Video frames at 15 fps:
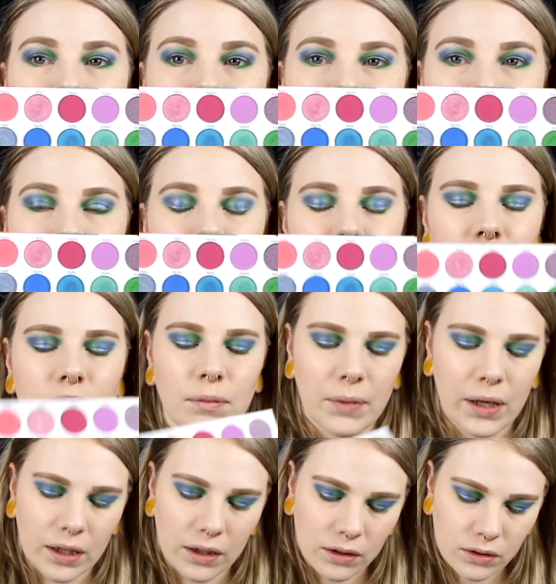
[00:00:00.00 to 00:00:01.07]
this one in the
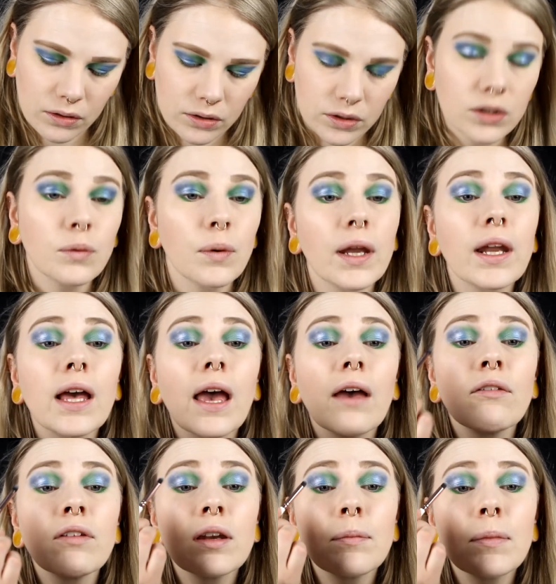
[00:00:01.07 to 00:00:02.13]
middle the one I
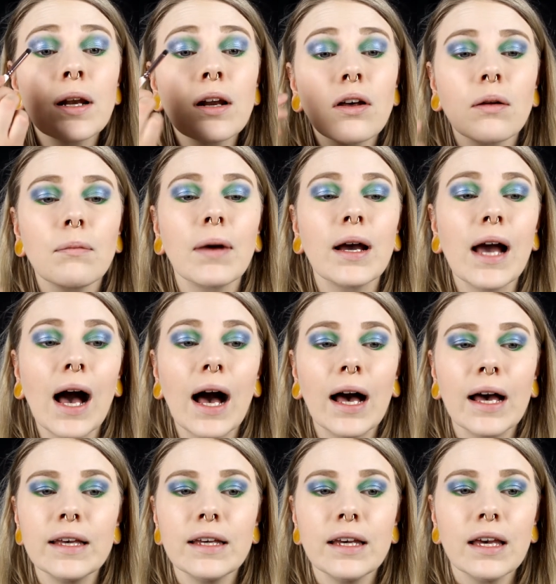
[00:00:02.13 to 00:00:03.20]
have in the middle on my
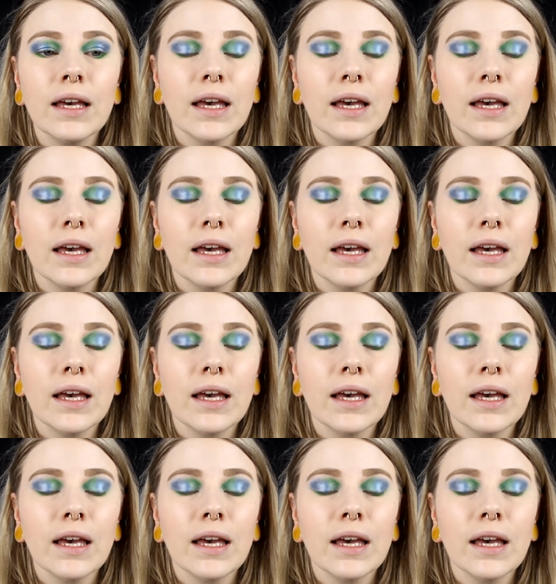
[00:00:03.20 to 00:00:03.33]
eye